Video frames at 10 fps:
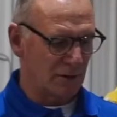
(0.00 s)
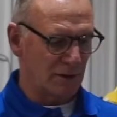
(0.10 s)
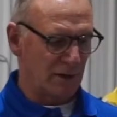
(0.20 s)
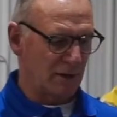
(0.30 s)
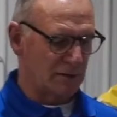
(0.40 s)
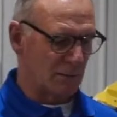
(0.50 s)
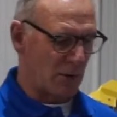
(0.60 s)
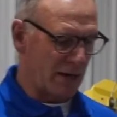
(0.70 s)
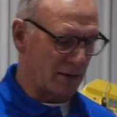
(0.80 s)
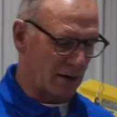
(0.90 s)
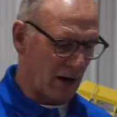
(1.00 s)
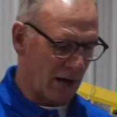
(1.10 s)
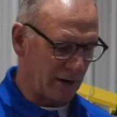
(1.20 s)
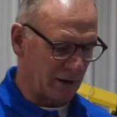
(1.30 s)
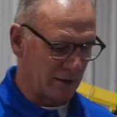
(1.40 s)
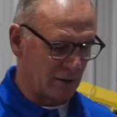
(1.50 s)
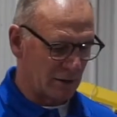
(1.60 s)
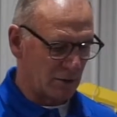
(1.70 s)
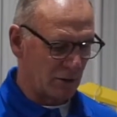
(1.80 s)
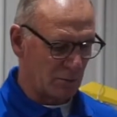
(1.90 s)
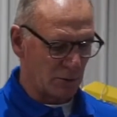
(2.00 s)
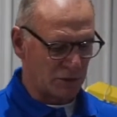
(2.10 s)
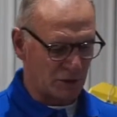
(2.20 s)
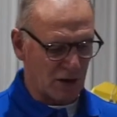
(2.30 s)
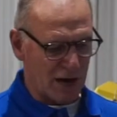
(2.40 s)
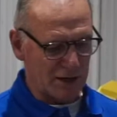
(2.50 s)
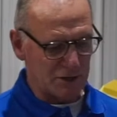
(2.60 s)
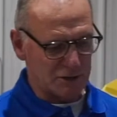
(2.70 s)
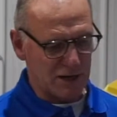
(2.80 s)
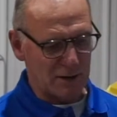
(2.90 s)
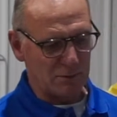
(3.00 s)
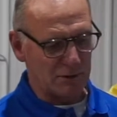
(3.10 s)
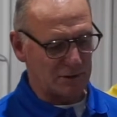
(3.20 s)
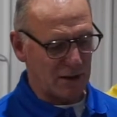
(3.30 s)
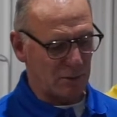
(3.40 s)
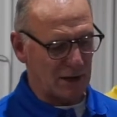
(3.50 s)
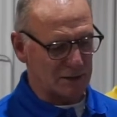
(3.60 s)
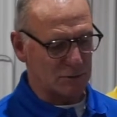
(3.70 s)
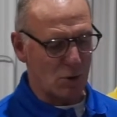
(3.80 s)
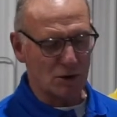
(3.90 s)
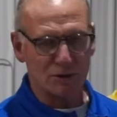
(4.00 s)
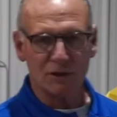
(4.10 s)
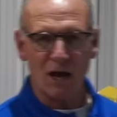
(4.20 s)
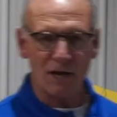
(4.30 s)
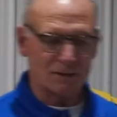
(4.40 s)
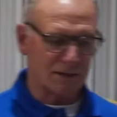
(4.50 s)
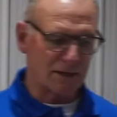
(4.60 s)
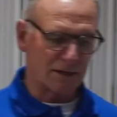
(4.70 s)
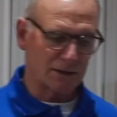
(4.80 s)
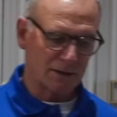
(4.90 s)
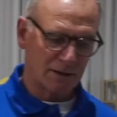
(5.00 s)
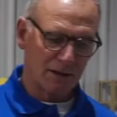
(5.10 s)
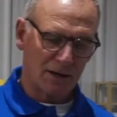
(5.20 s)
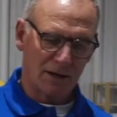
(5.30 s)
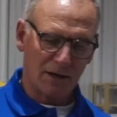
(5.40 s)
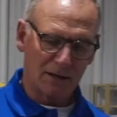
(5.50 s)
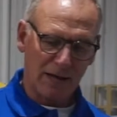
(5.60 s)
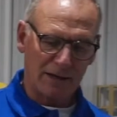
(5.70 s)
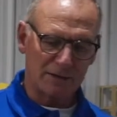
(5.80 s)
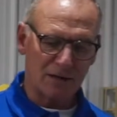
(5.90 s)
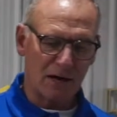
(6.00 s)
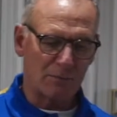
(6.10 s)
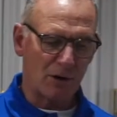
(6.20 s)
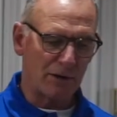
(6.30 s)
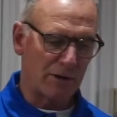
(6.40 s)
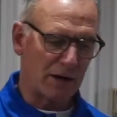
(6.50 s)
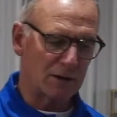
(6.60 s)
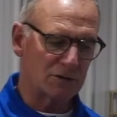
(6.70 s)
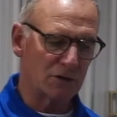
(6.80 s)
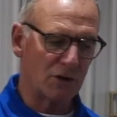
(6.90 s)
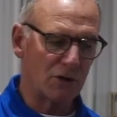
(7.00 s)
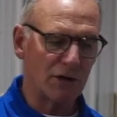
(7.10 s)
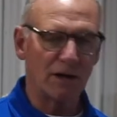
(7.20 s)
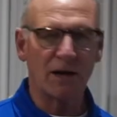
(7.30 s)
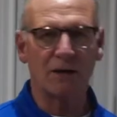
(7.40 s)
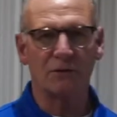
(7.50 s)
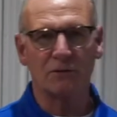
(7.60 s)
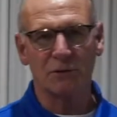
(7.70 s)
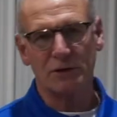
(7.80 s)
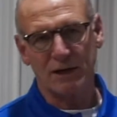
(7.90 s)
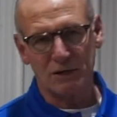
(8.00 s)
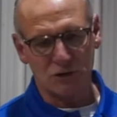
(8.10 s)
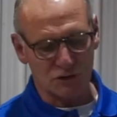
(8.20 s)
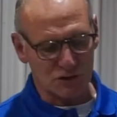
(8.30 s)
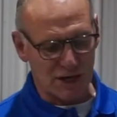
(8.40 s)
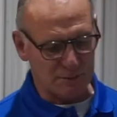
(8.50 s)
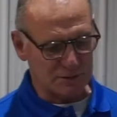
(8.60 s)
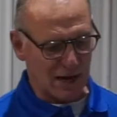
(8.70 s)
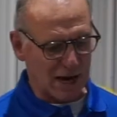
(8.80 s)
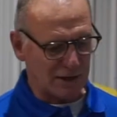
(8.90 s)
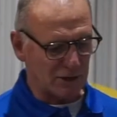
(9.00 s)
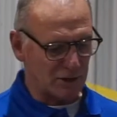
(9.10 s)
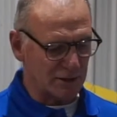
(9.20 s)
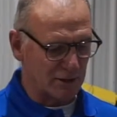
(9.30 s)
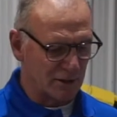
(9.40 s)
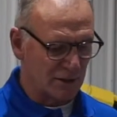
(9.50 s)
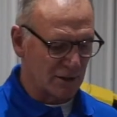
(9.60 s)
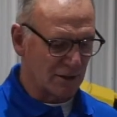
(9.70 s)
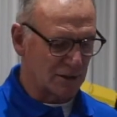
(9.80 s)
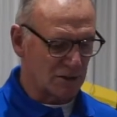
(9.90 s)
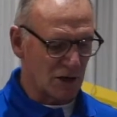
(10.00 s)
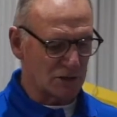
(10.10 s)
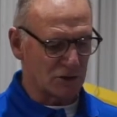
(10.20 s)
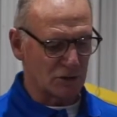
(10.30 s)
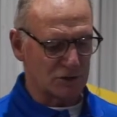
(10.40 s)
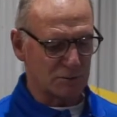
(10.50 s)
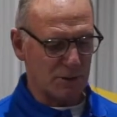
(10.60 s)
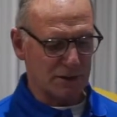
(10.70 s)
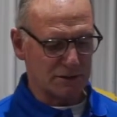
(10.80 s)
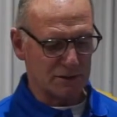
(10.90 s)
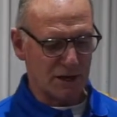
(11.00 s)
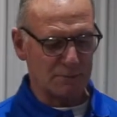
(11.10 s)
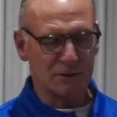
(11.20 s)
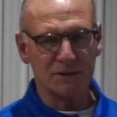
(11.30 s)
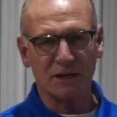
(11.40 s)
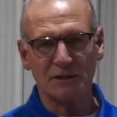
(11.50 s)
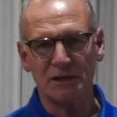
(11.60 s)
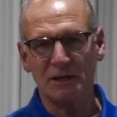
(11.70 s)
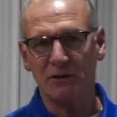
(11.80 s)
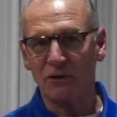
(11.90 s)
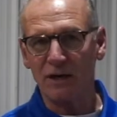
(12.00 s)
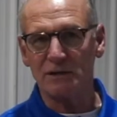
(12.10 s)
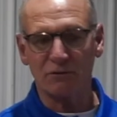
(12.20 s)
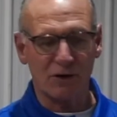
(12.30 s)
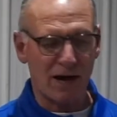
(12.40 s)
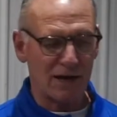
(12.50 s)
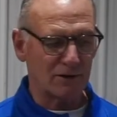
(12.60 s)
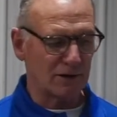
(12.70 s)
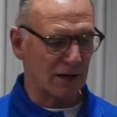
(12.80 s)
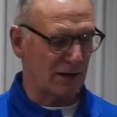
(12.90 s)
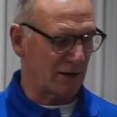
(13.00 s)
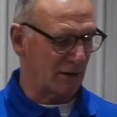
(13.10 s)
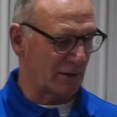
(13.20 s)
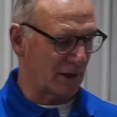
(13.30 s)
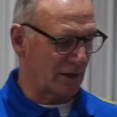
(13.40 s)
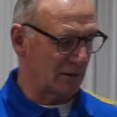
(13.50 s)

is a miter guide. You put your guide in your table. The table has small slots in it, length stop on there, so you can cut through to get your shapes accurate. This also spins up to 60 degrees for angle cutting on there.